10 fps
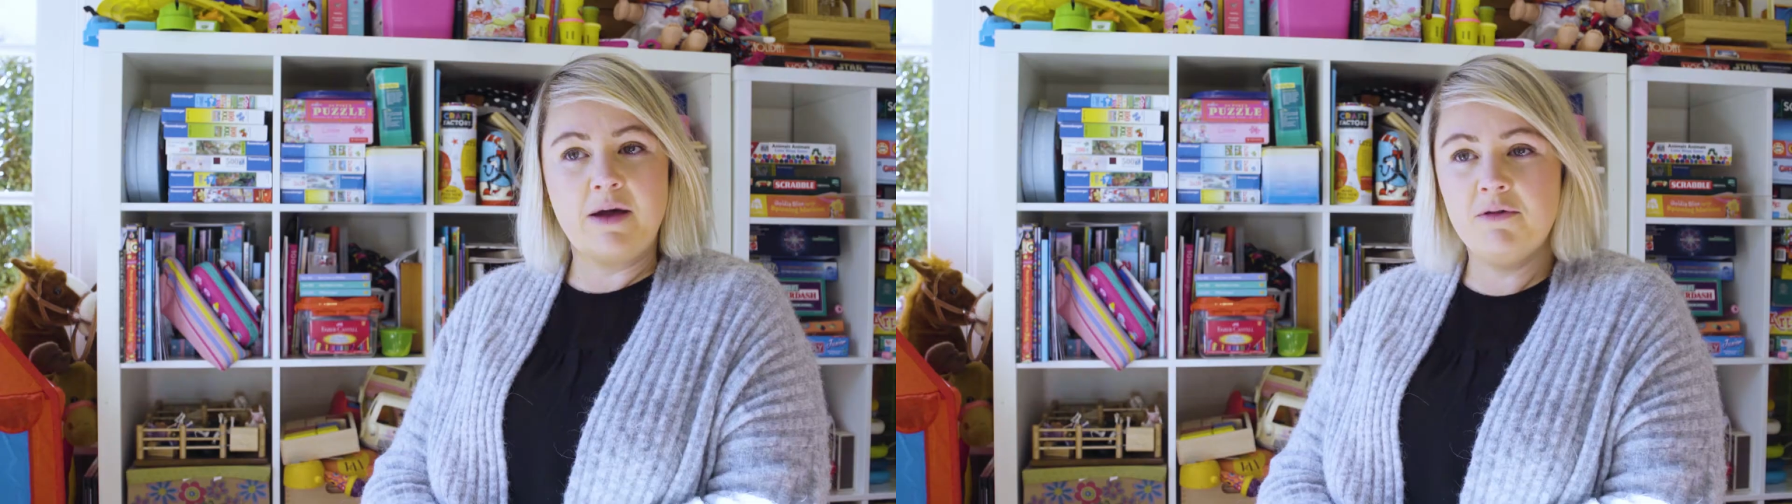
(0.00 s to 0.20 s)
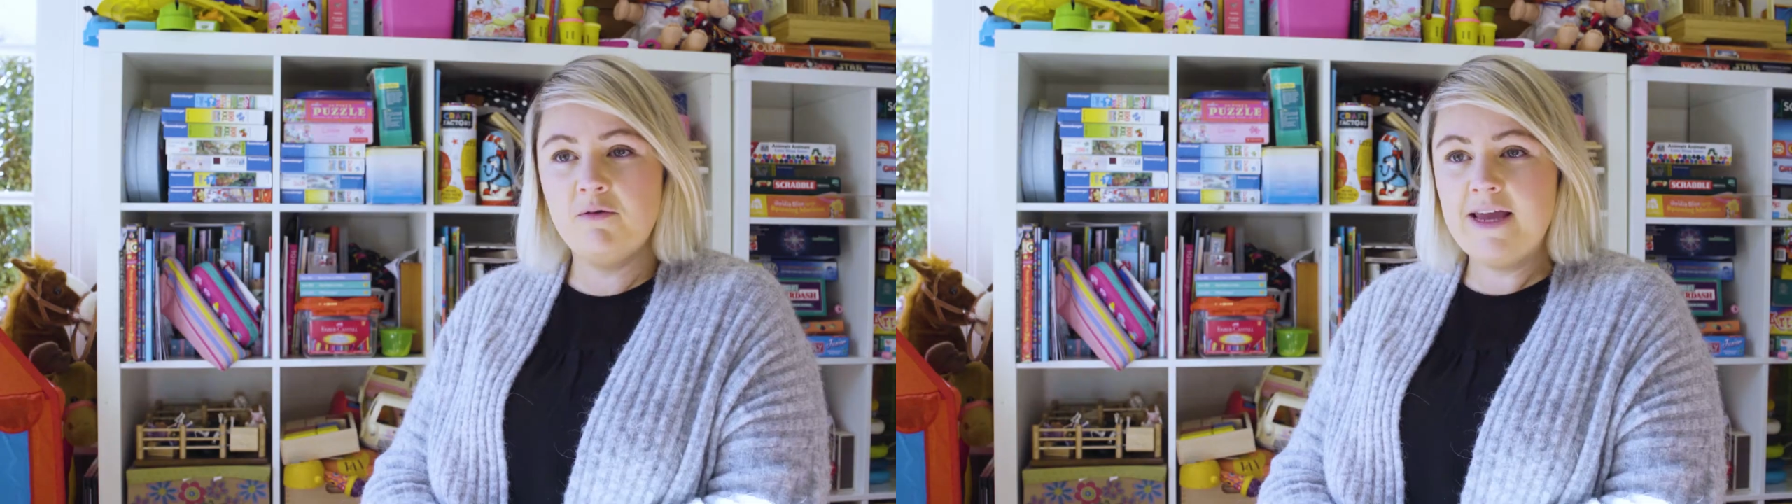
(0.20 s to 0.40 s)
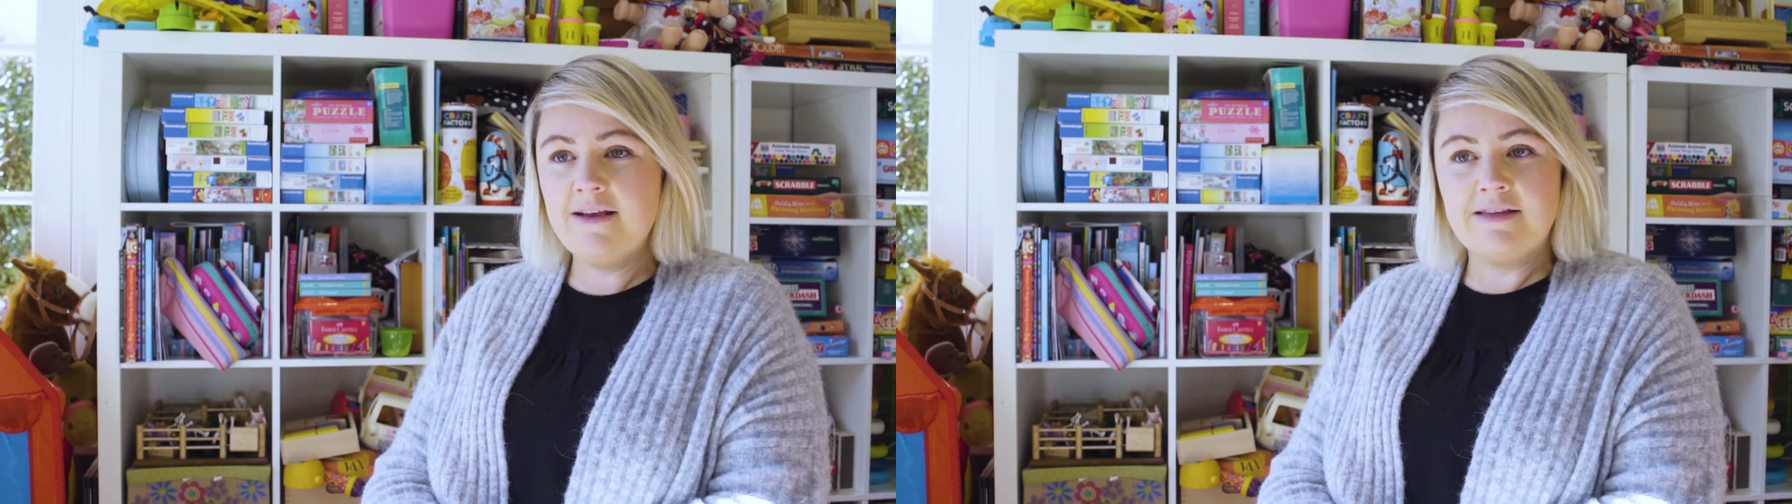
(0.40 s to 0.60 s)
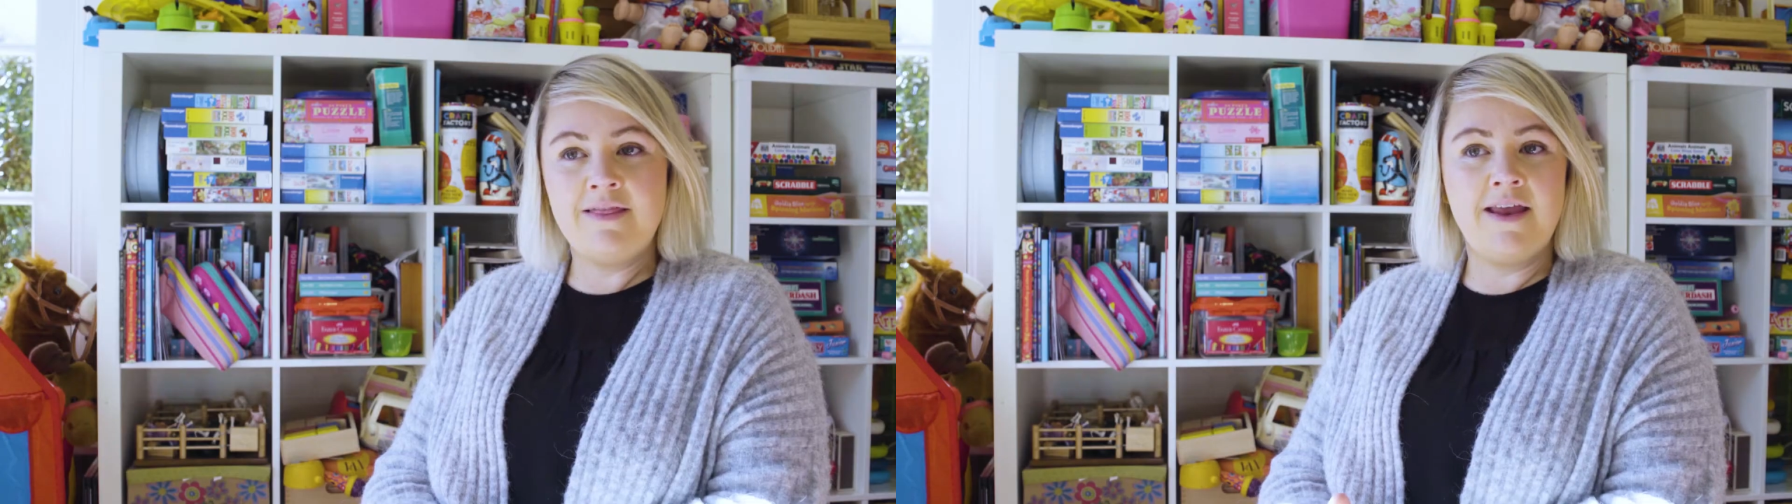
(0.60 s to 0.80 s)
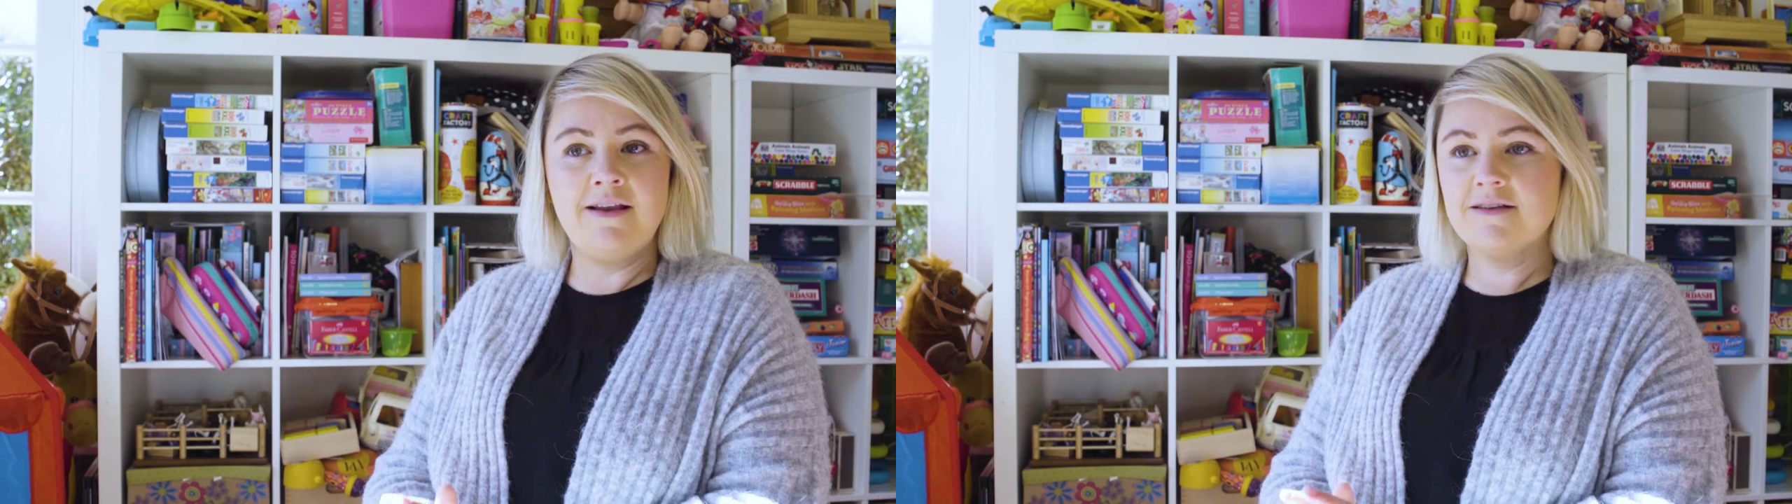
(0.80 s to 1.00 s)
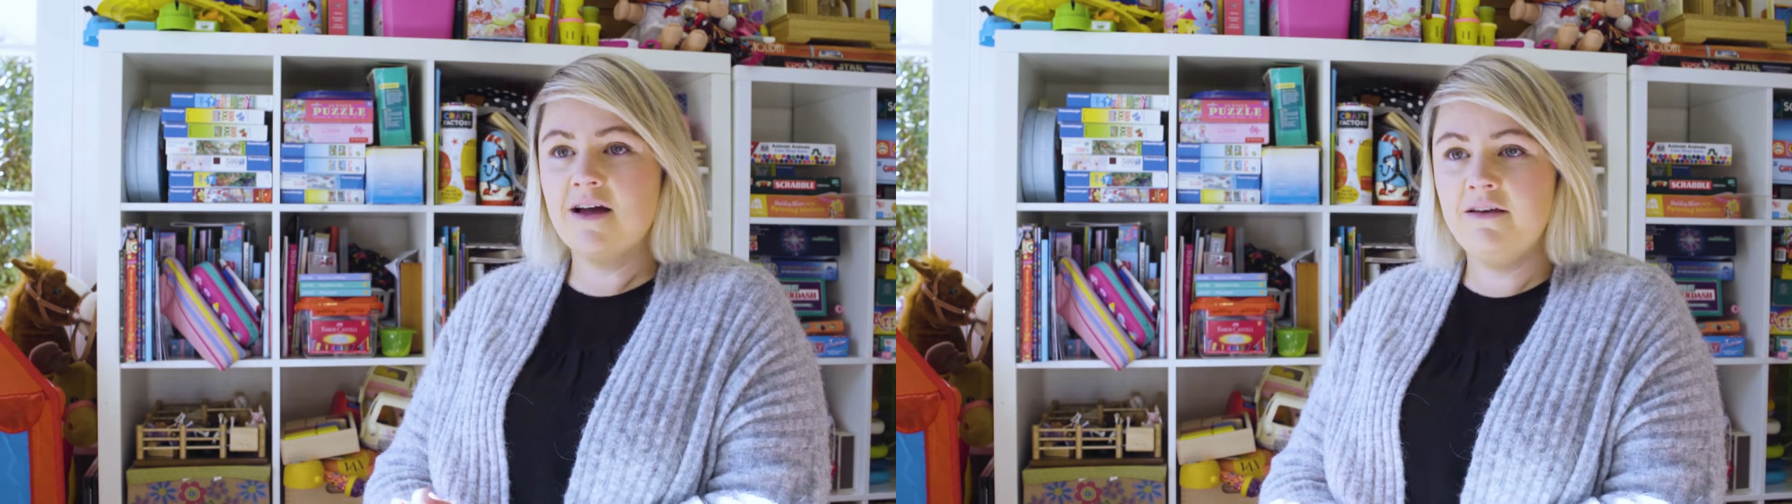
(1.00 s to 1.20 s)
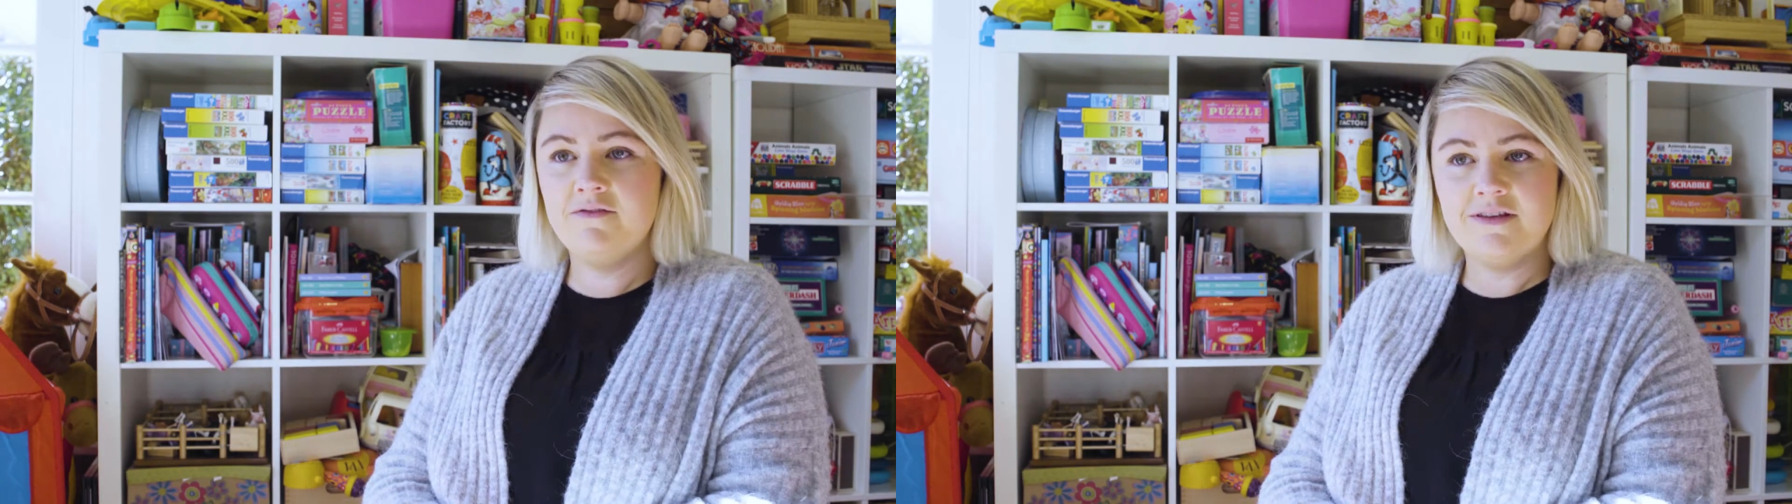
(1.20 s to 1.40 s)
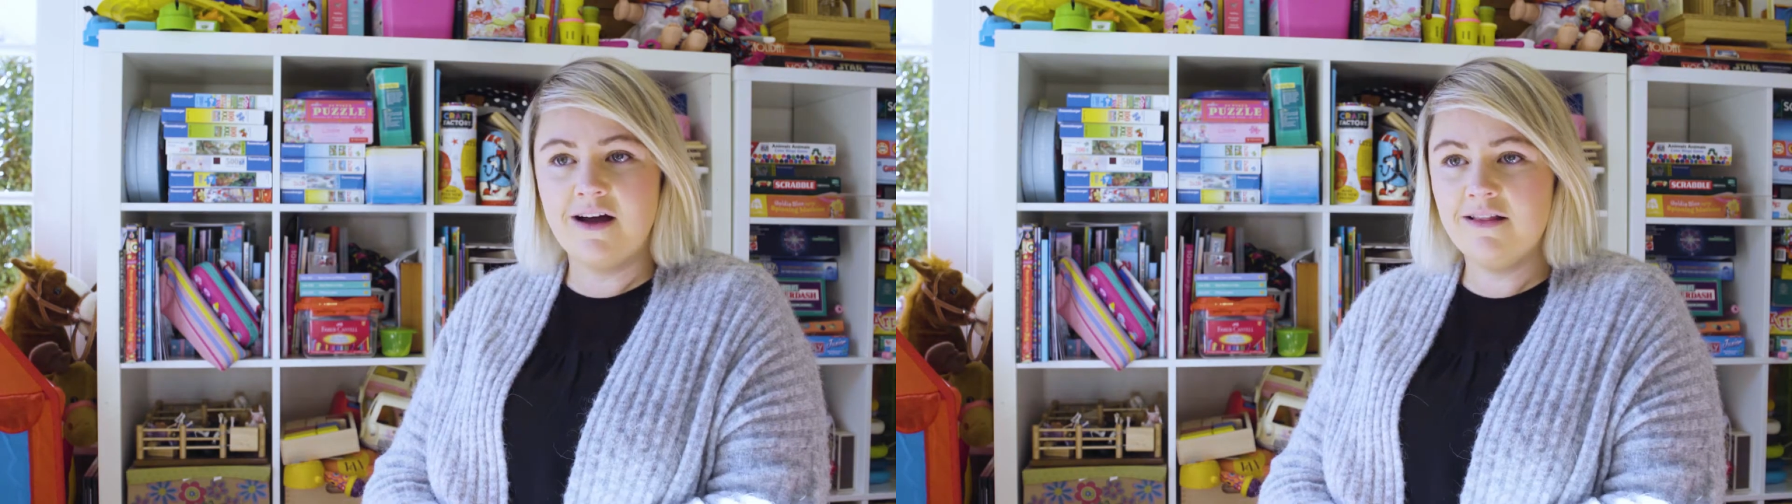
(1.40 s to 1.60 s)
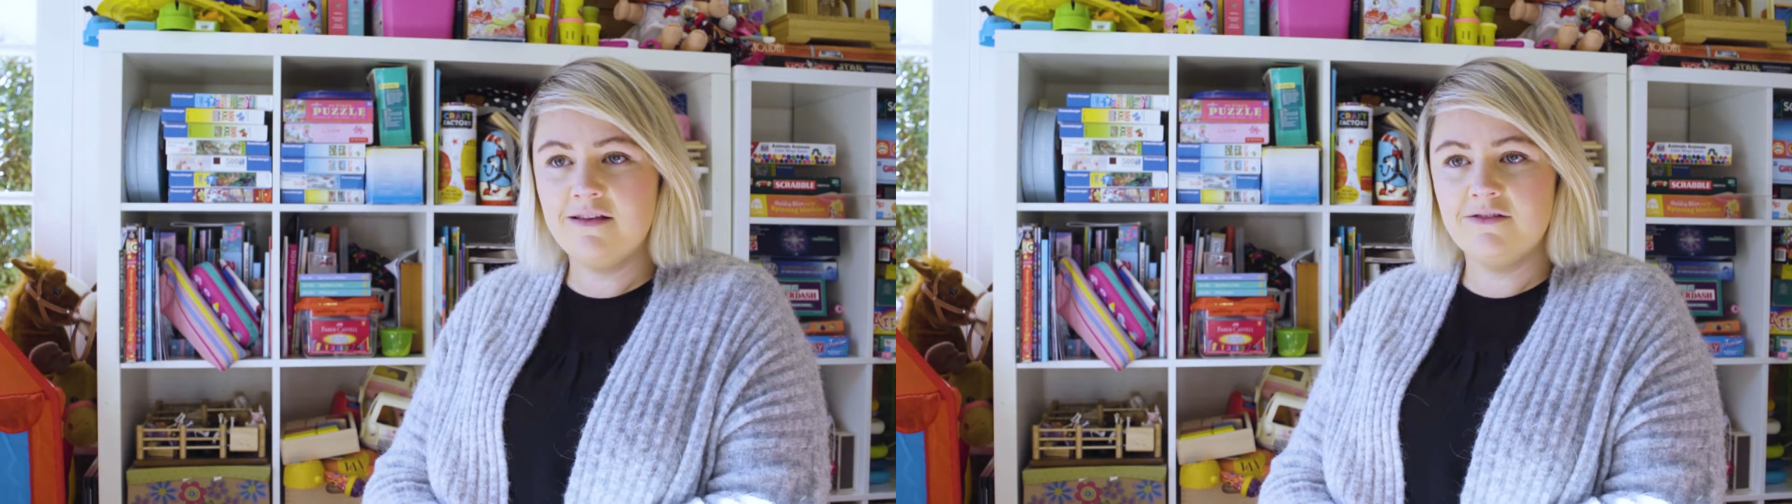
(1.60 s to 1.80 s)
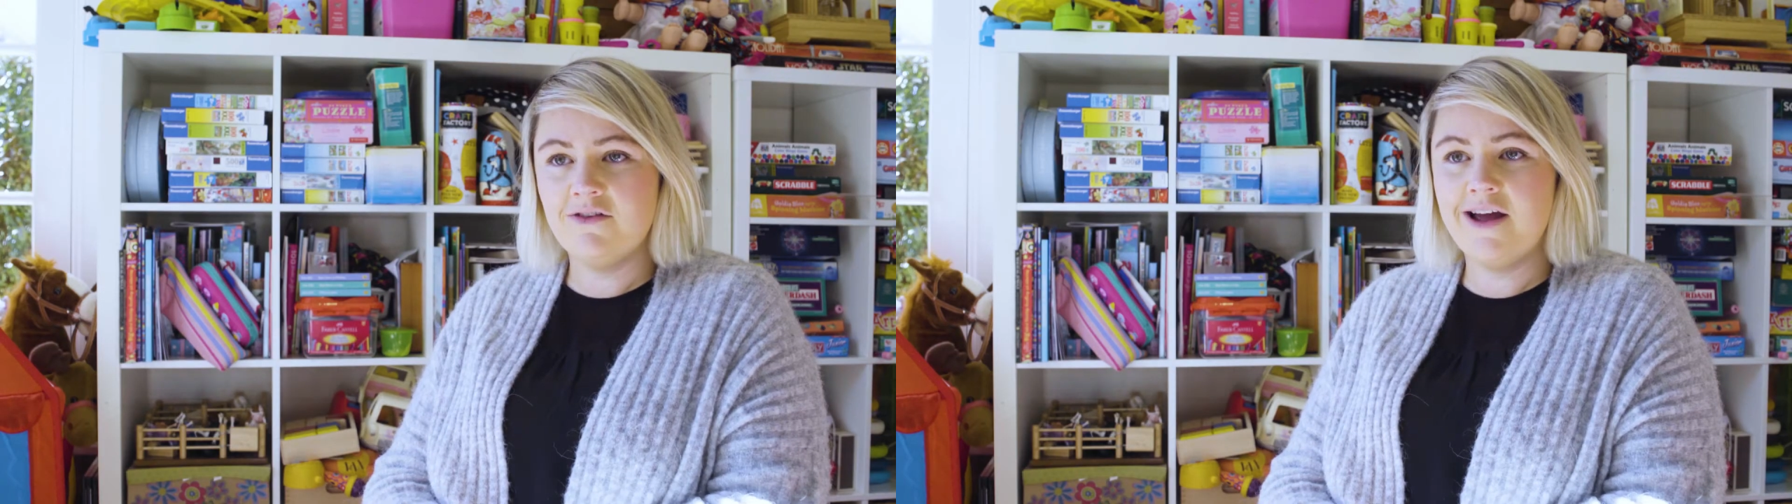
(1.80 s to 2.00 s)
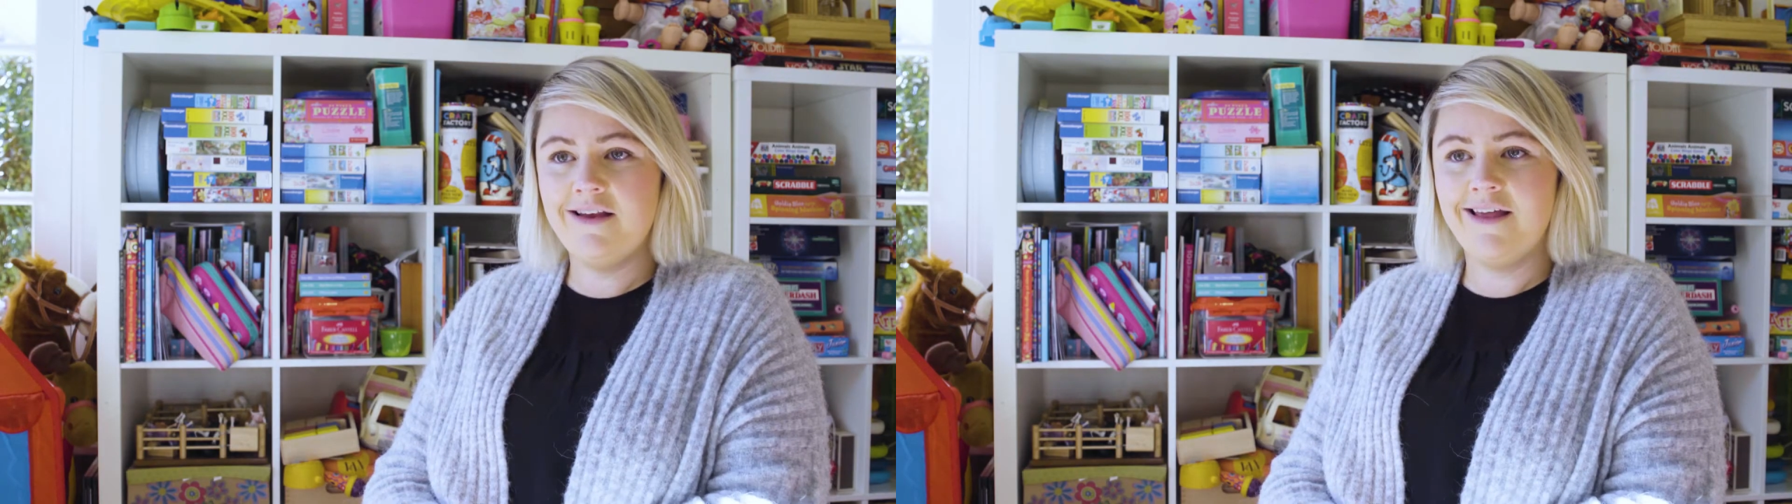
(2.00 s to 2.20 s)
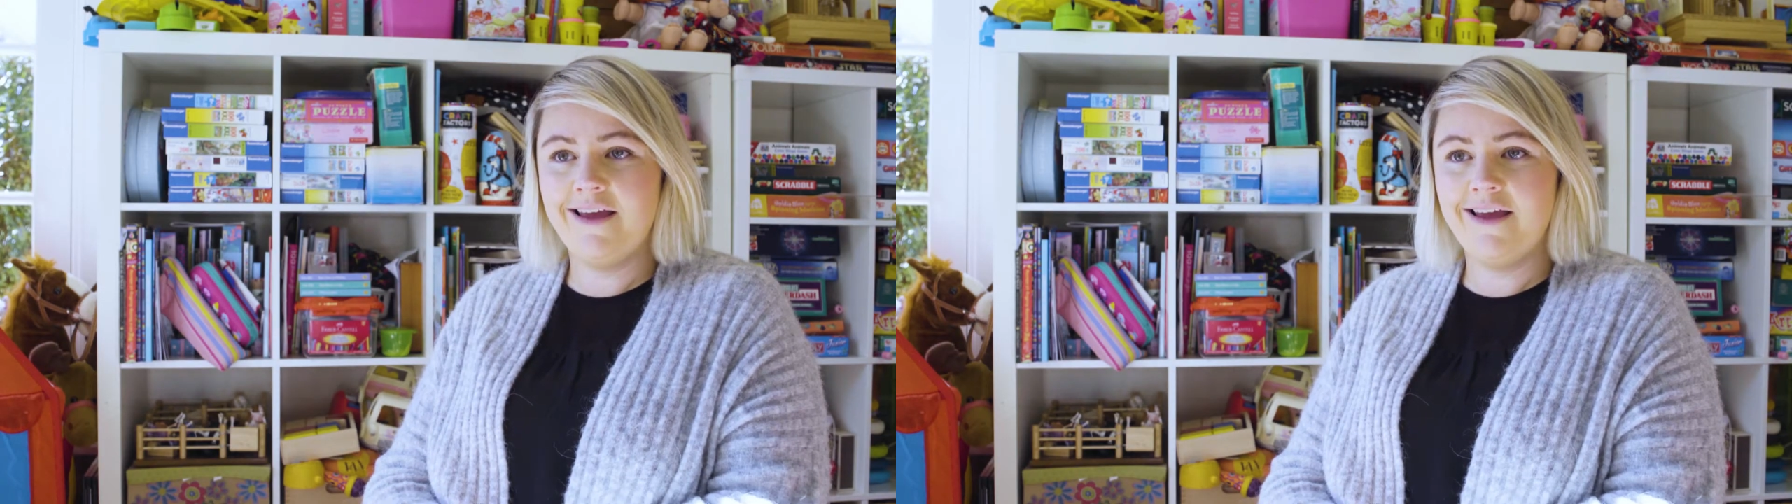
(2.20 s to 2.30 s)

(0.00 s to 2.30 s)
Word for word: couple of weeks and then it's kind of silence, right?